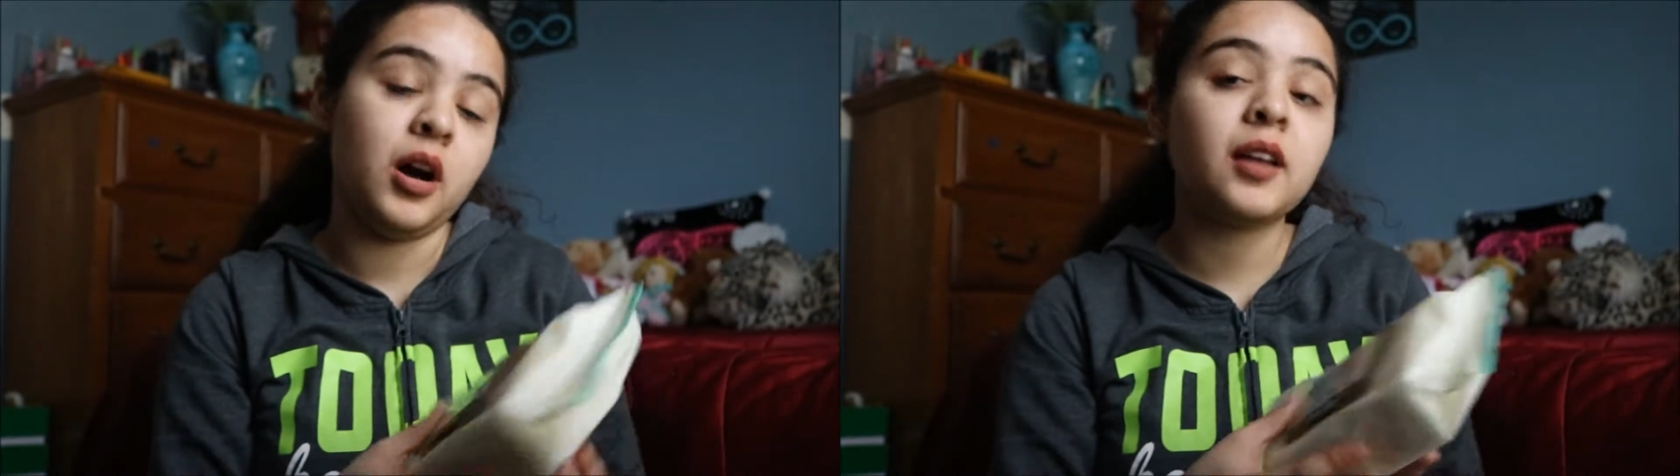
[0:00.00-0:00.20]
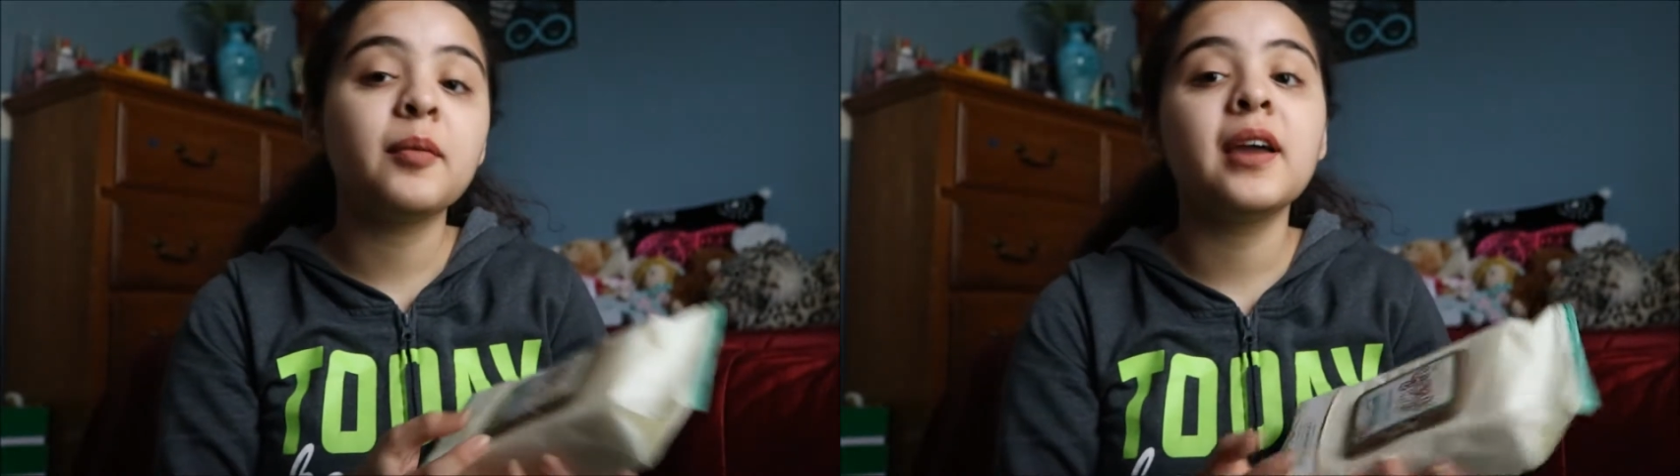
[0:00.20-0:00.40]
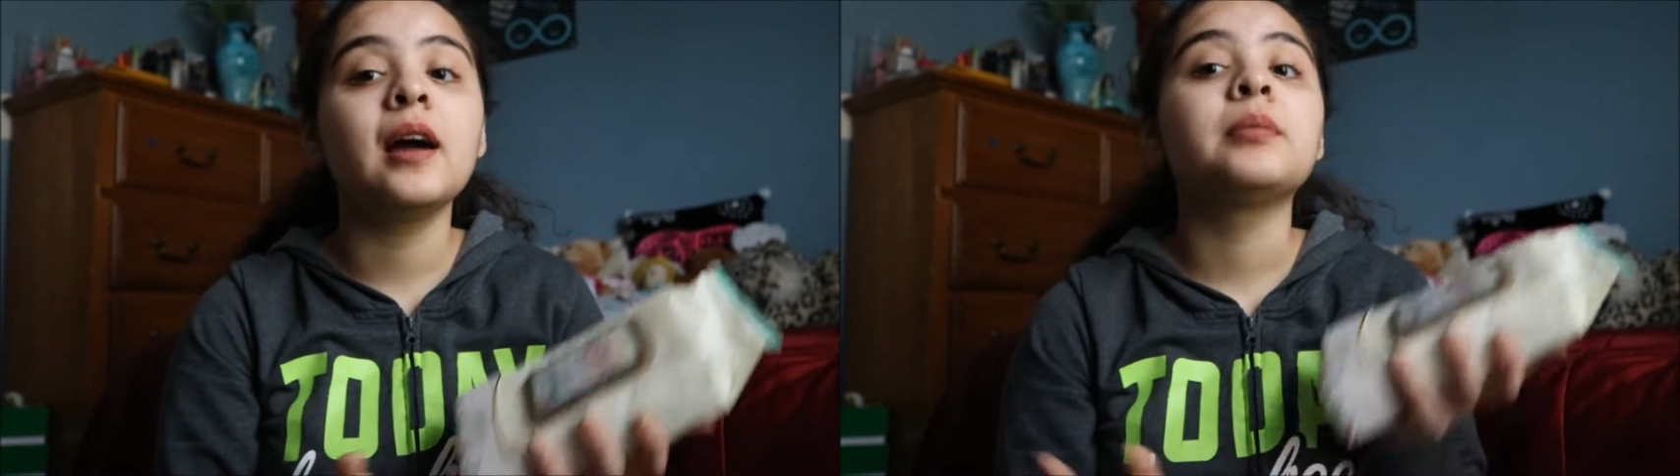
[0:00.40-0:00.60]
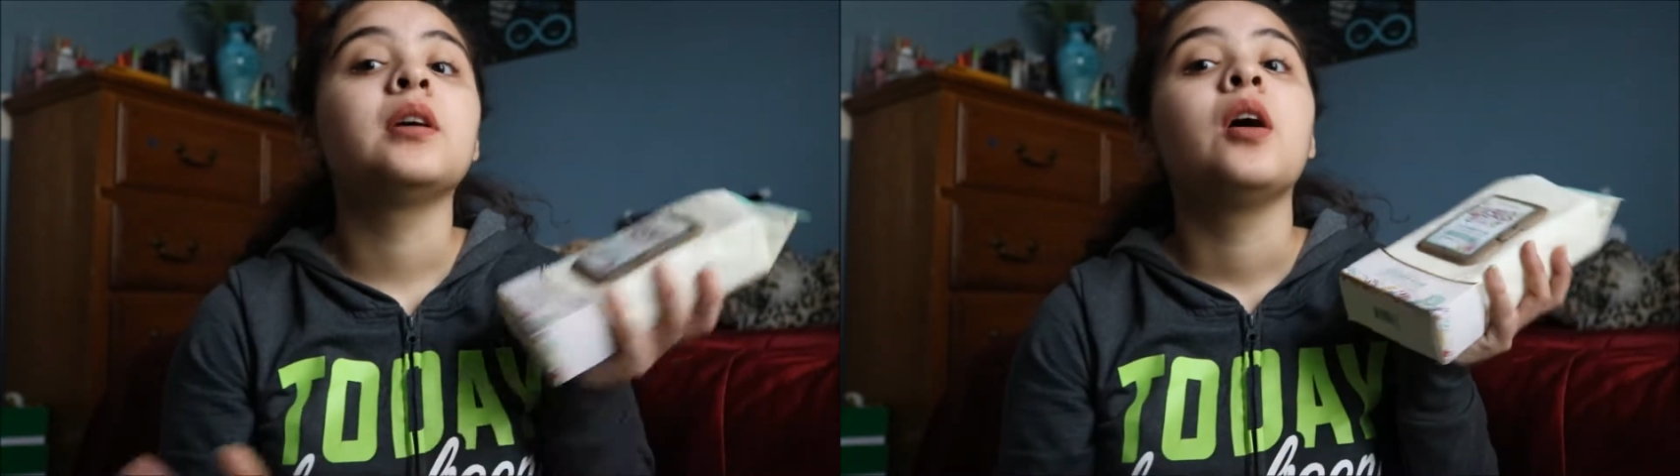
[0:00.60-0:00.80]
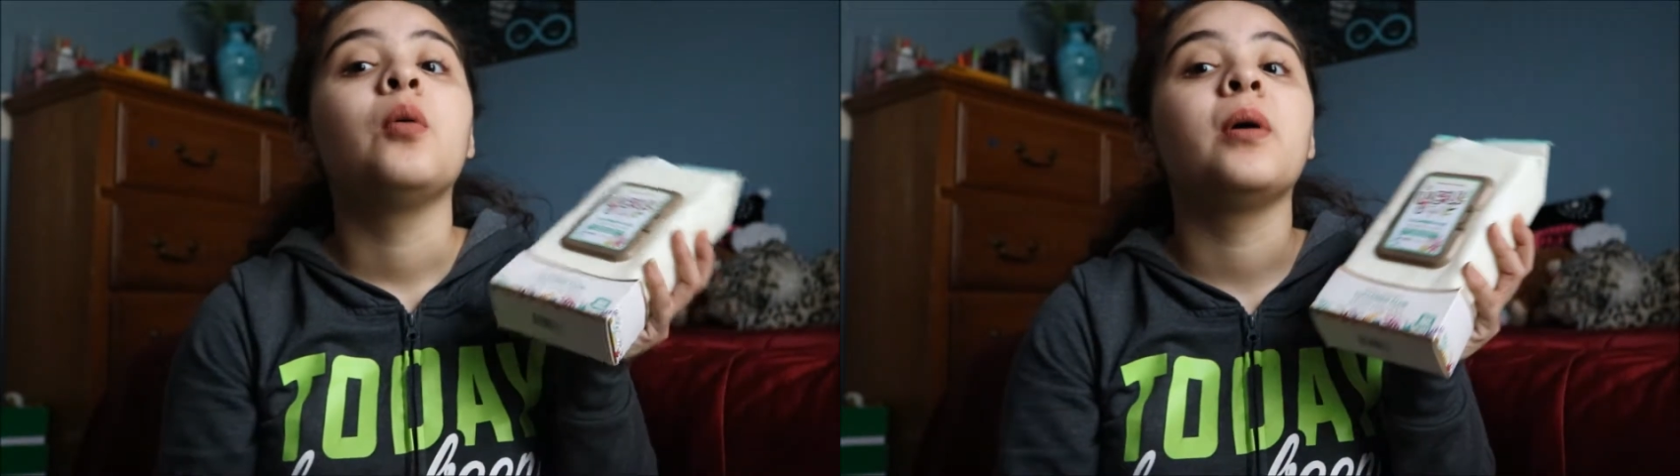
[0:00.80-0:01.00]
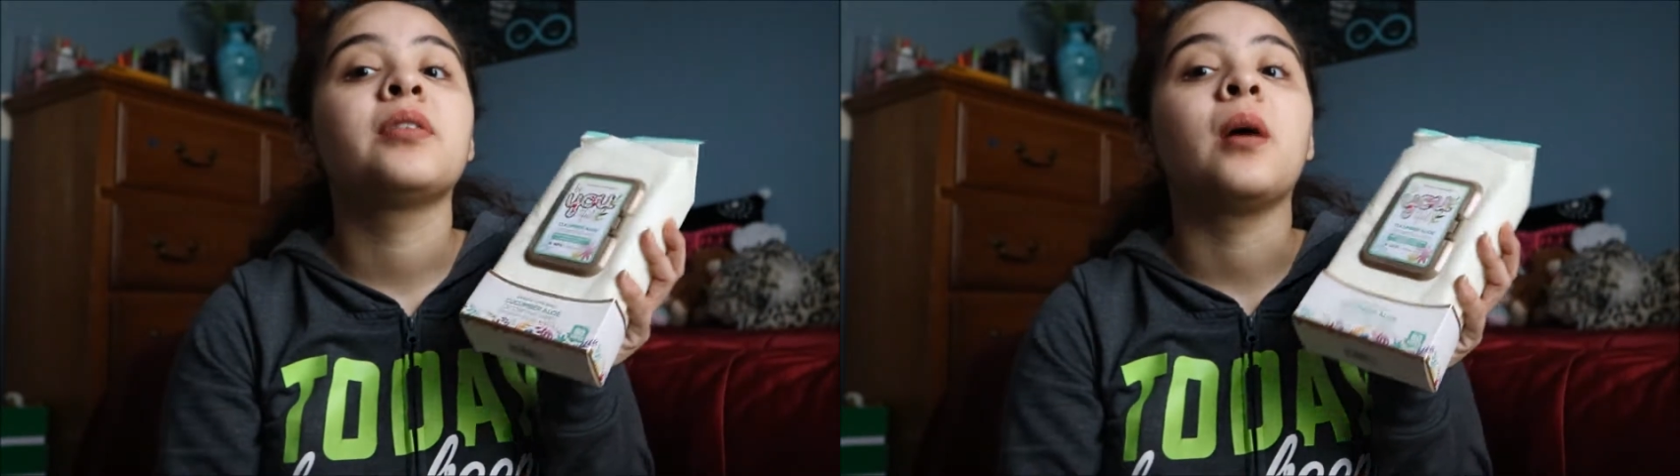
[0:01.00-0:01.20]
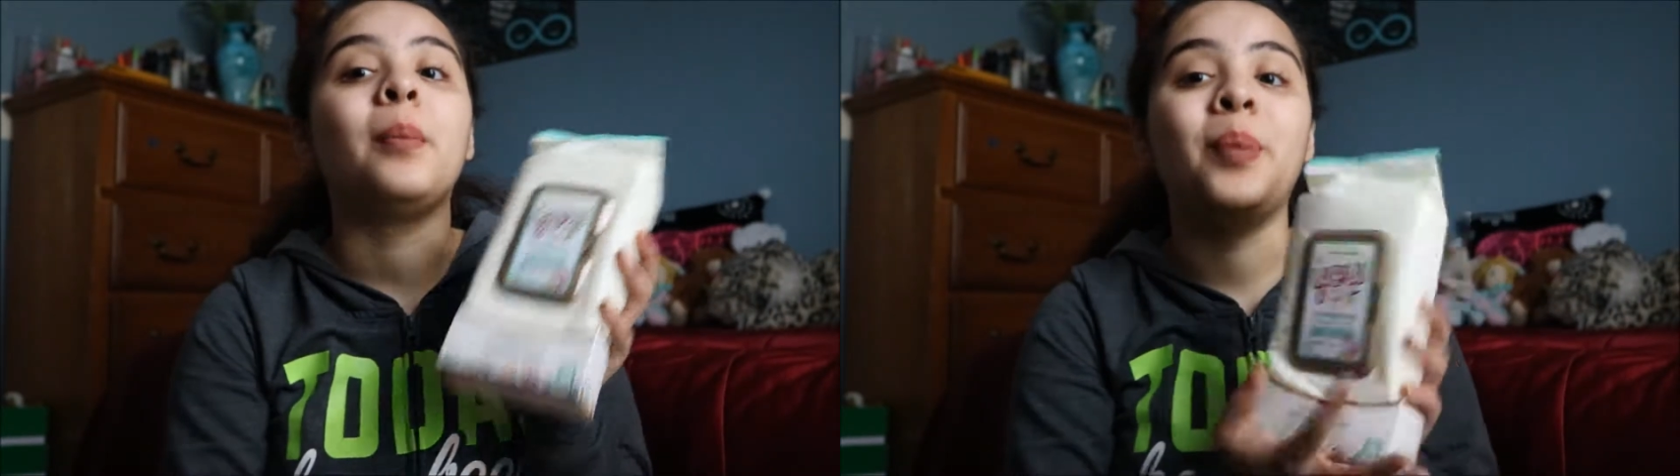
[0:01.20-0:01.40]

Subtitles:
hooked me up with a